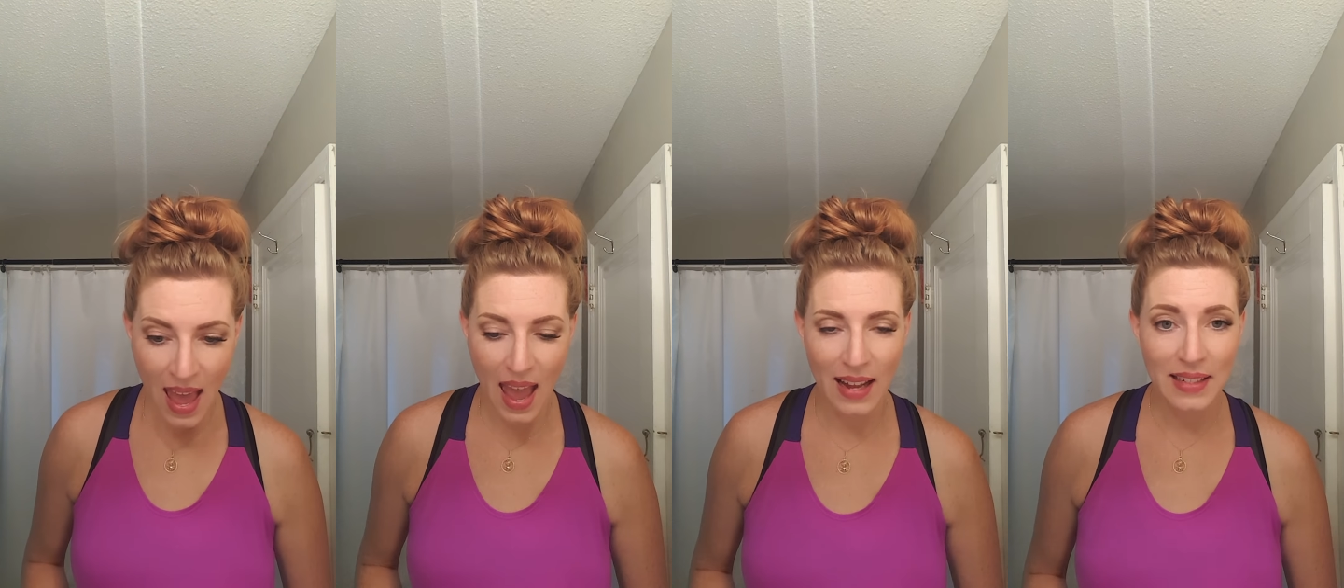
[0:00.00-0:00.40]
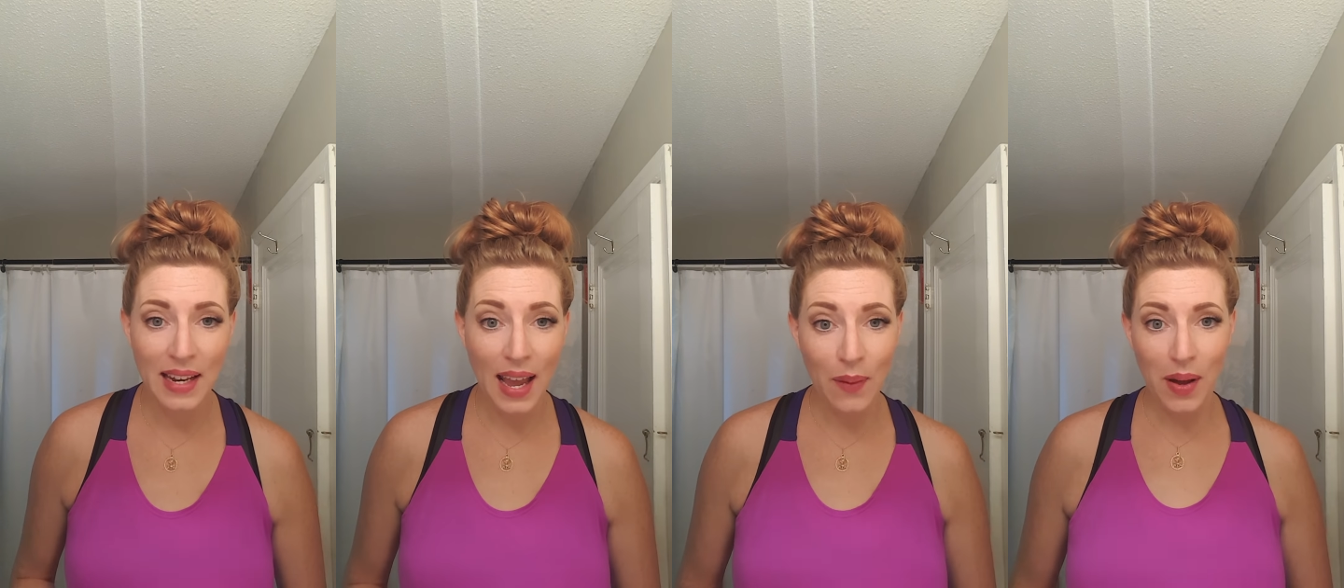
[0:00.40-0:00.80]
and
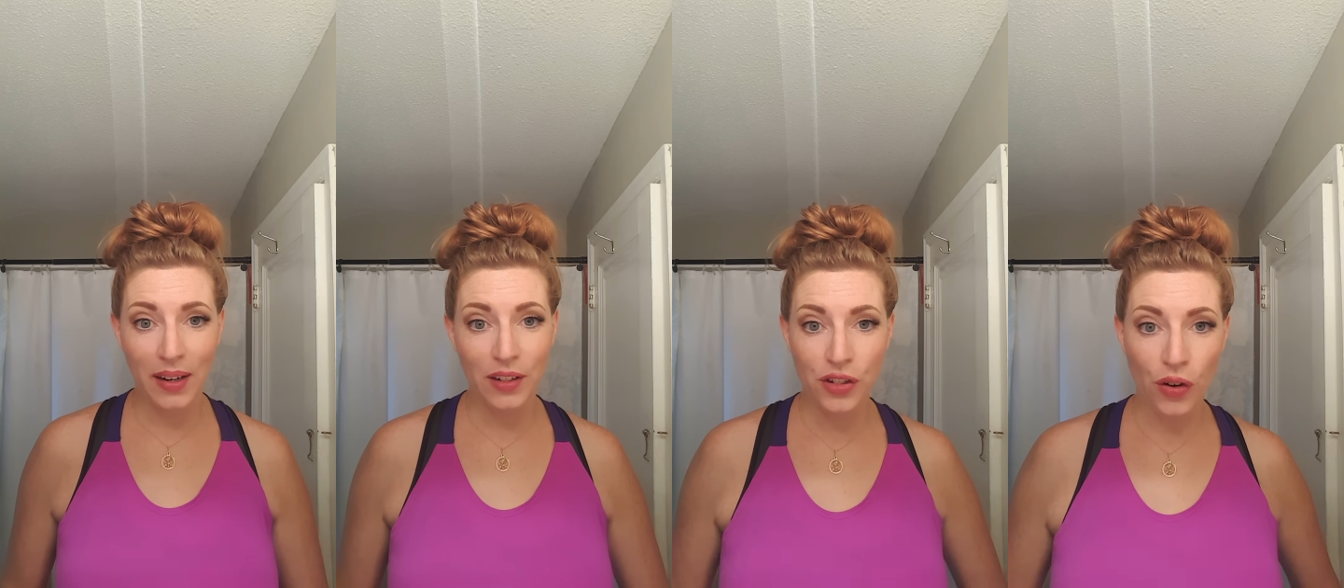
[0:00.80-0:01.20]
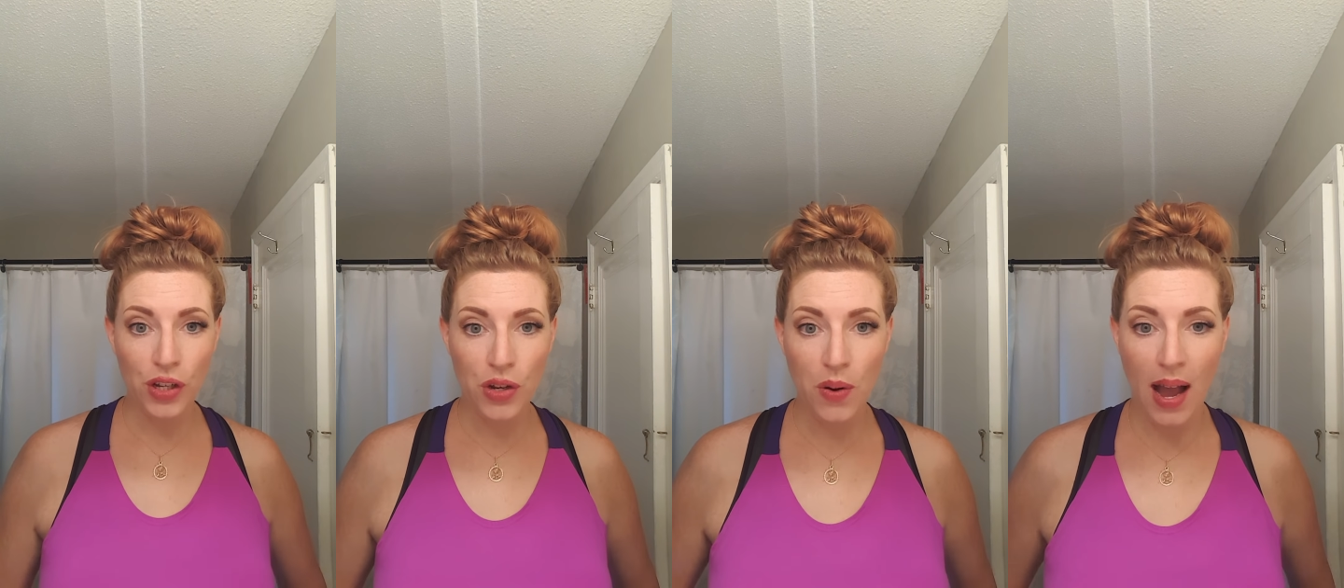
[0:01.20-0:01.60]
today I wanted to show
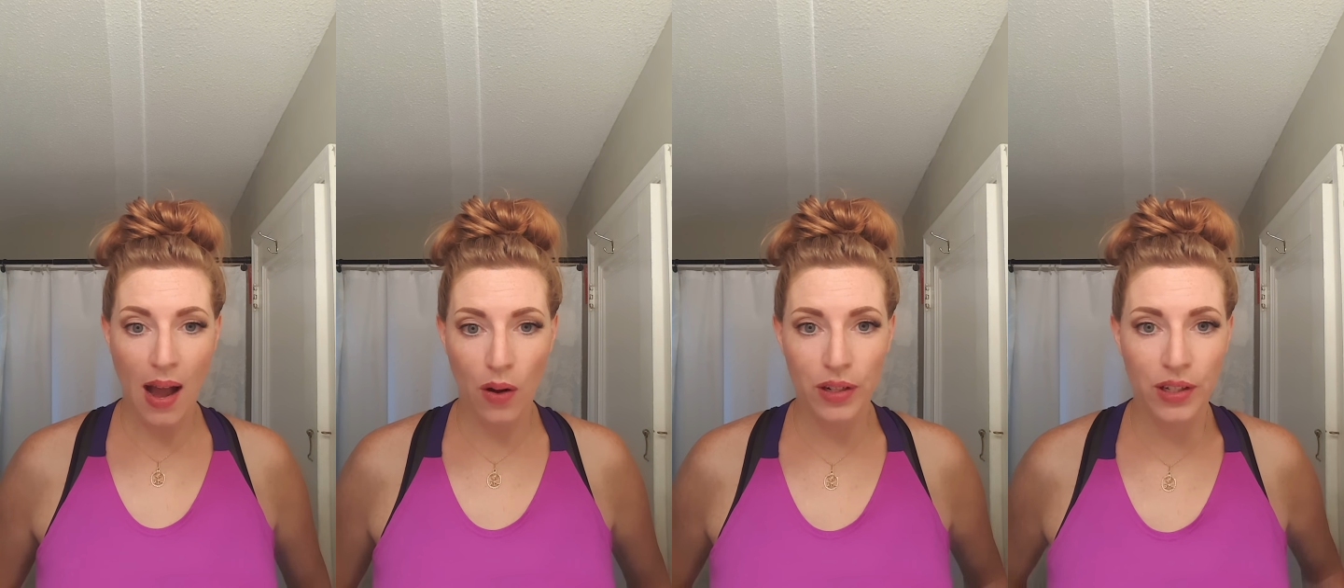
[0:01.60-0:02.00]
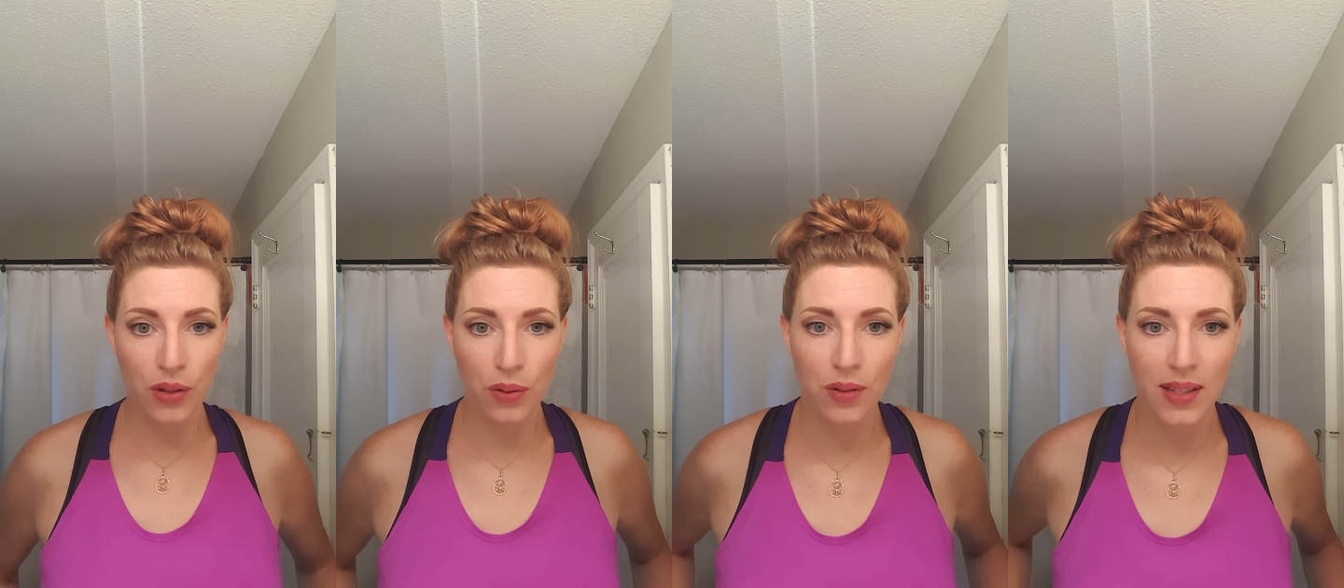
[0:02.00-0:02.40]
you how to
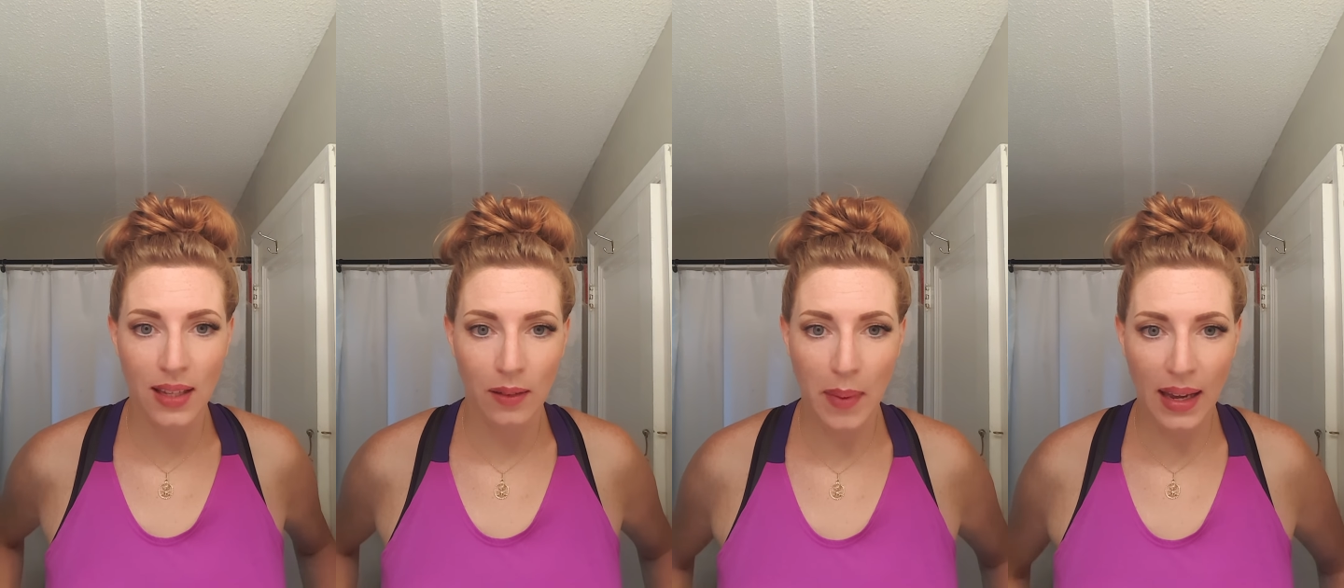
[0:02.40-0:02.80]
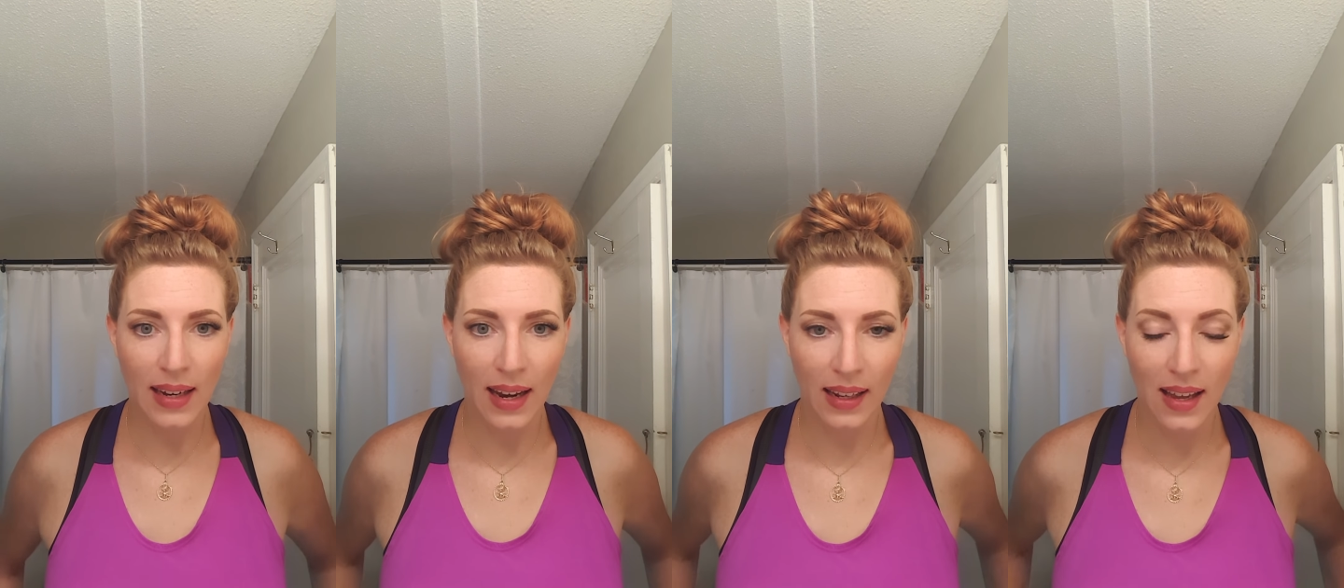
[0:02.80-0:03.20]
use the
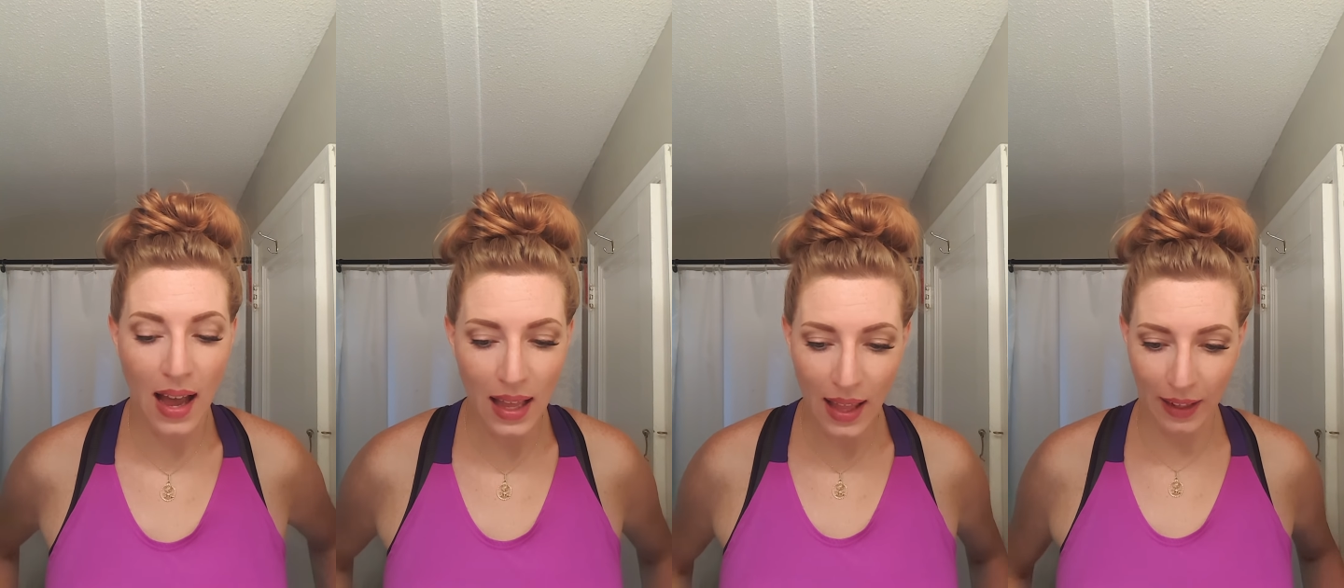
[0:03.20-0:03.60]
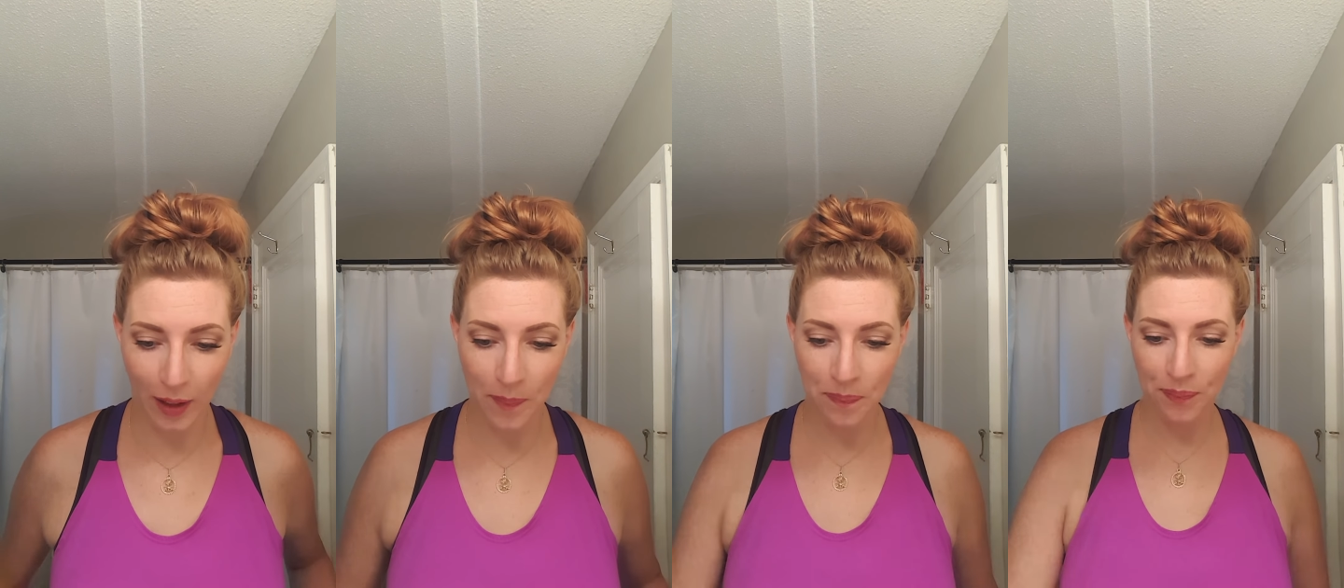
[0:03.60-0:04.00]
magnetic
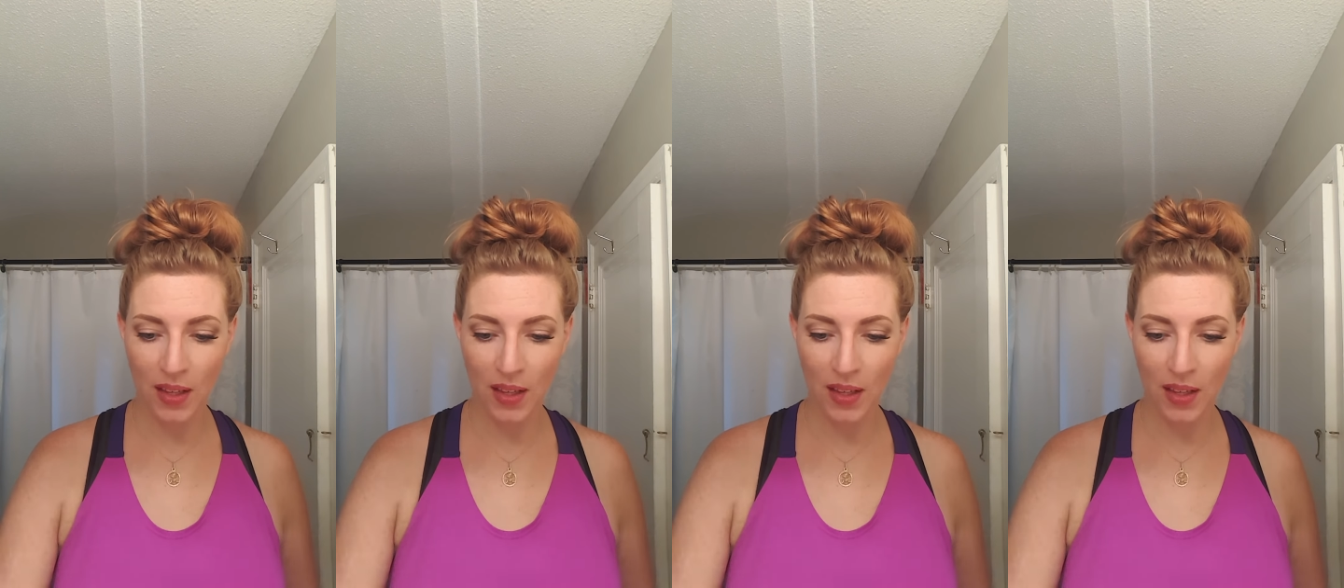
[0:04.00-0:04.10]
eyeliner.